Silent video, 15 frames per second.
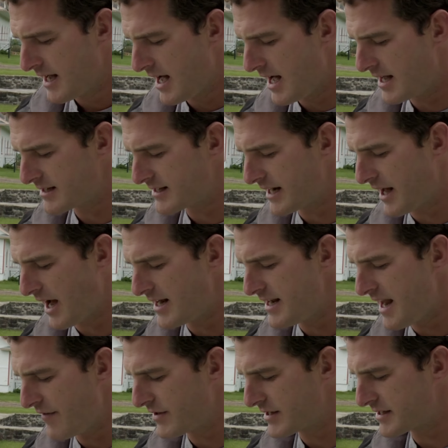uh, said, I
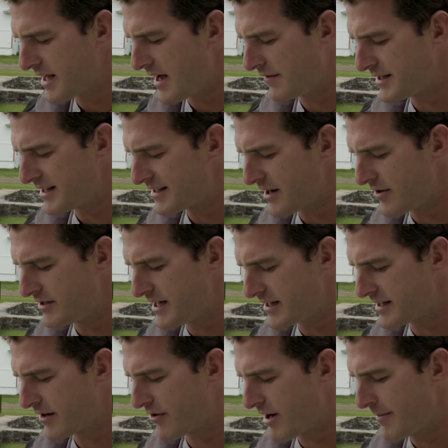never served in so
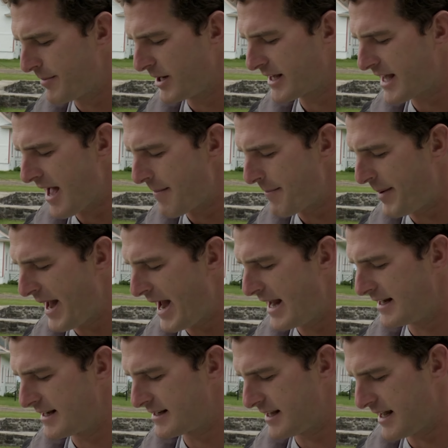disagreeable a
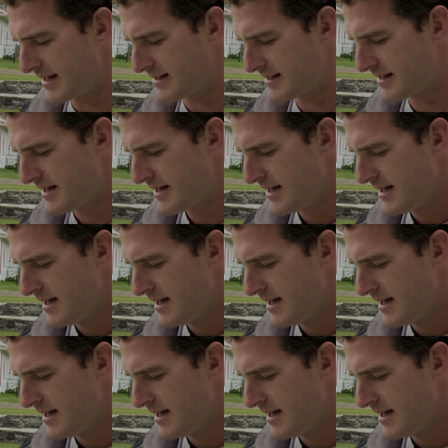campaign as this.